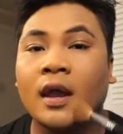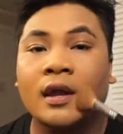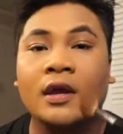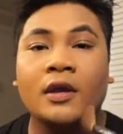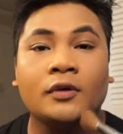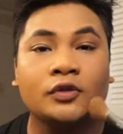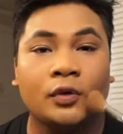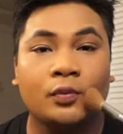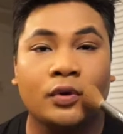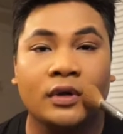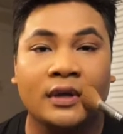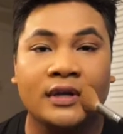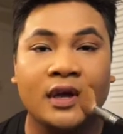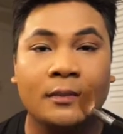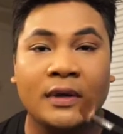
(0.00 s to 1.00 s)
And I also
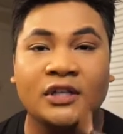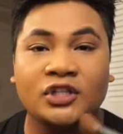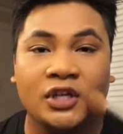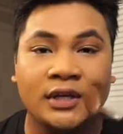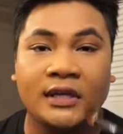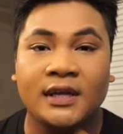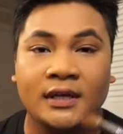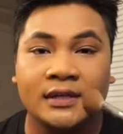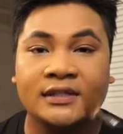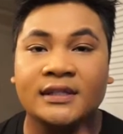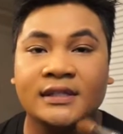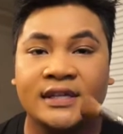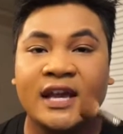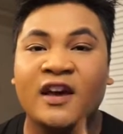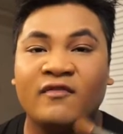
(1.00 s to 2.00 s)
bring it down my chin here
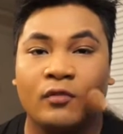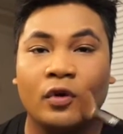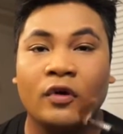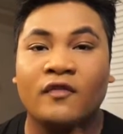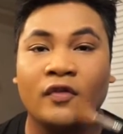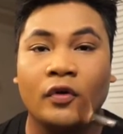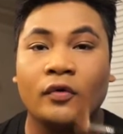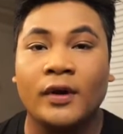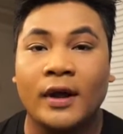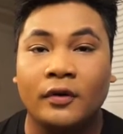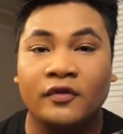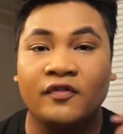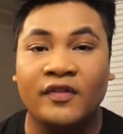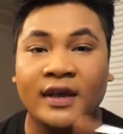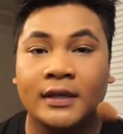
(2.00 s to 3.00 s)
since I have more of a
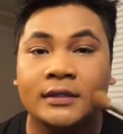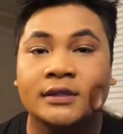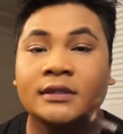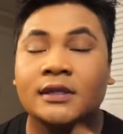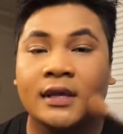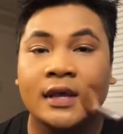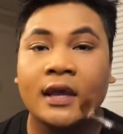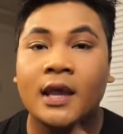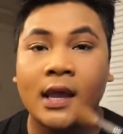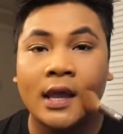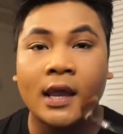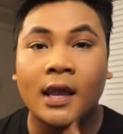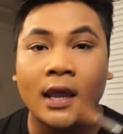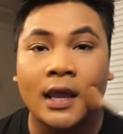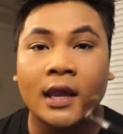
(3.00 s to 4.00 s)
round face
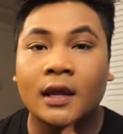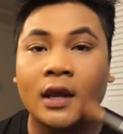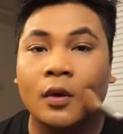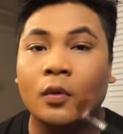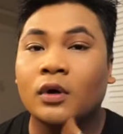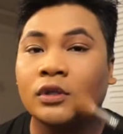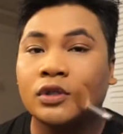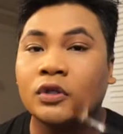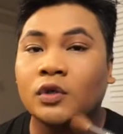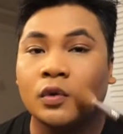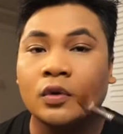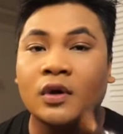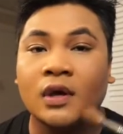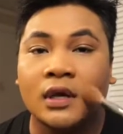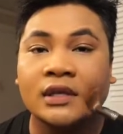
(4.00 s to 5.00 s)
and I want
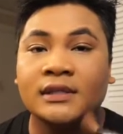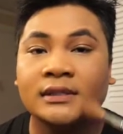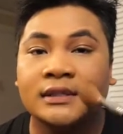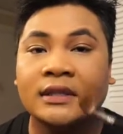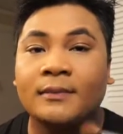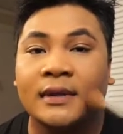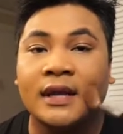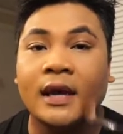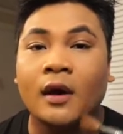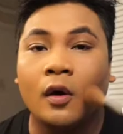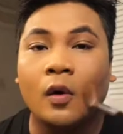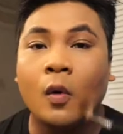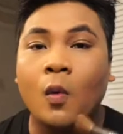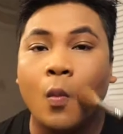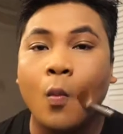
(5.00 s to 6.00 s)
to slim it out.